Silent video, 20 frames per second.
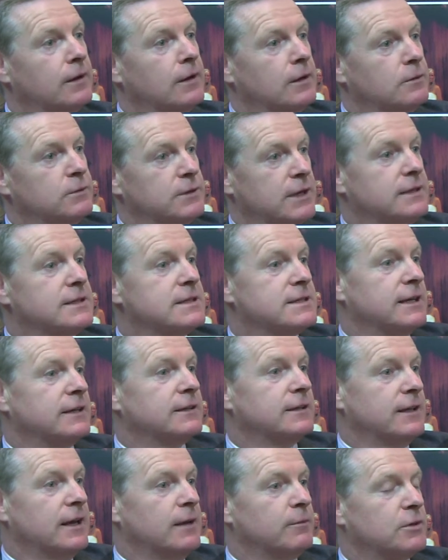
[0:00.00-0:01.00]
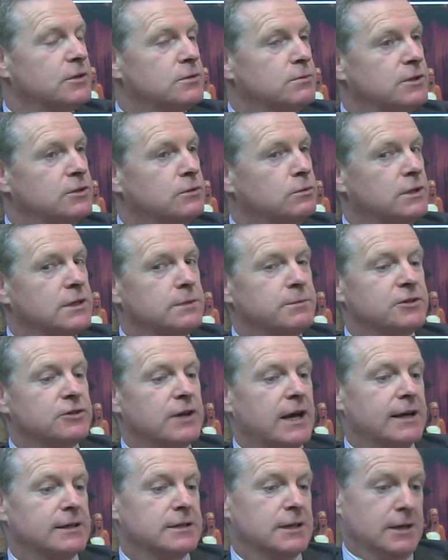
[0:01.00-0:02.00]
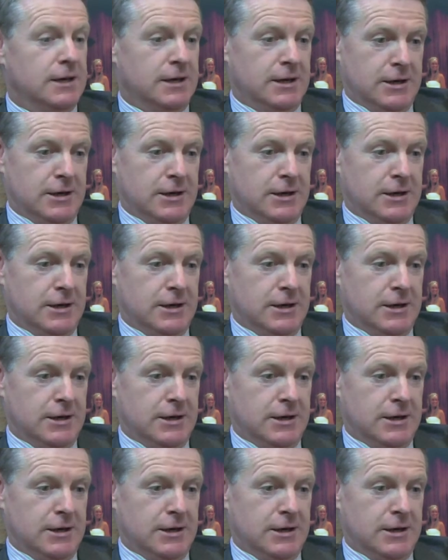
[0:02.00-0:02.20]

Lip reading: We tend to stick to them because we don't want to be dragged